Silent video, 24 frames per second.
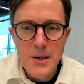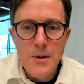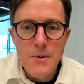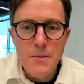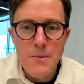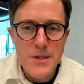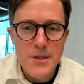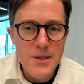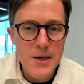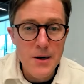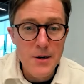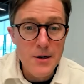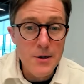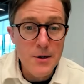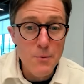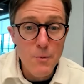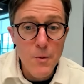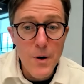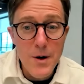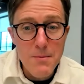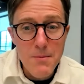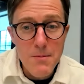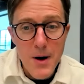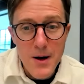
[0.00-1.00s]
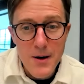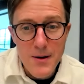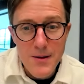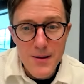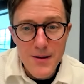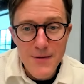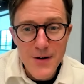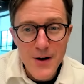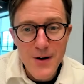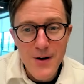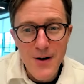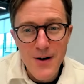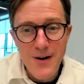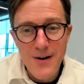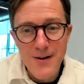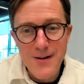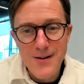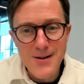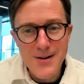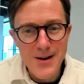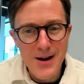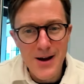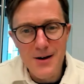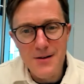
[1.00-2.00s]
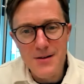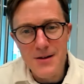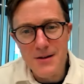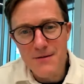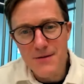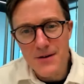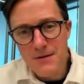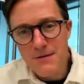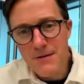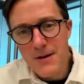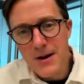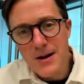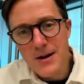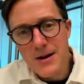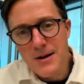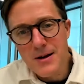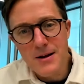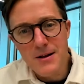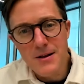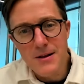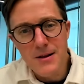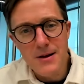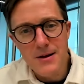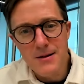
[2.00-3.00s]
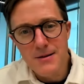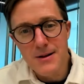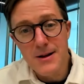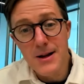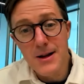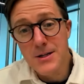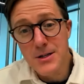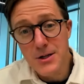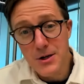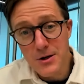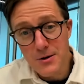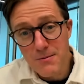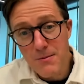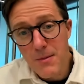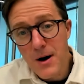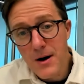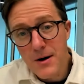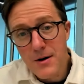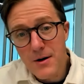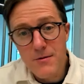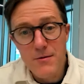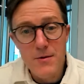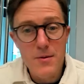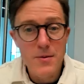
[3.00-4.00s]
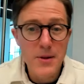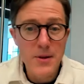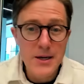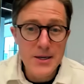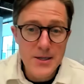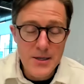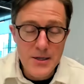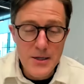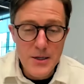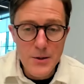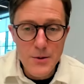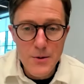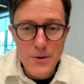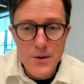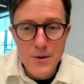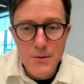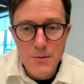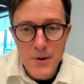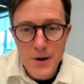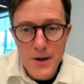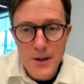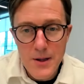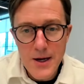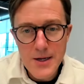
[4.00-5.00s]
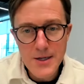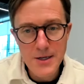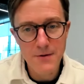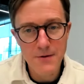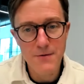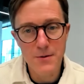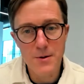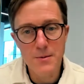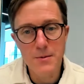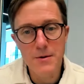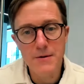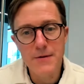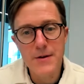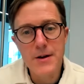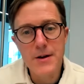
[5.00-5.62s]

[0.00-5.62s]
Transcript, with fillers: was selling one model of a car, and now they've innovated, and the, the next year model replaces the old one. That's a form of